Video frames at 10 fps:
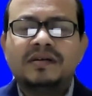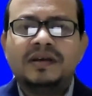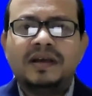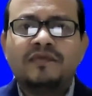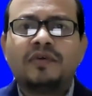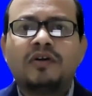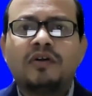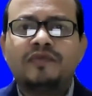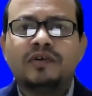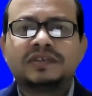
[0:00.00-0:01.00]
in front
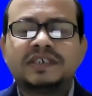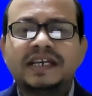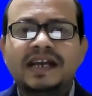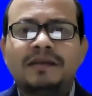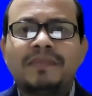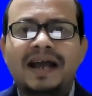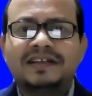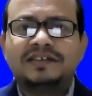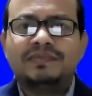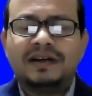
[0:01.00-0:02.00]
of your senior
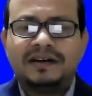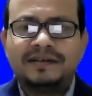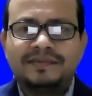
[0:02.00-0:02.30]
management,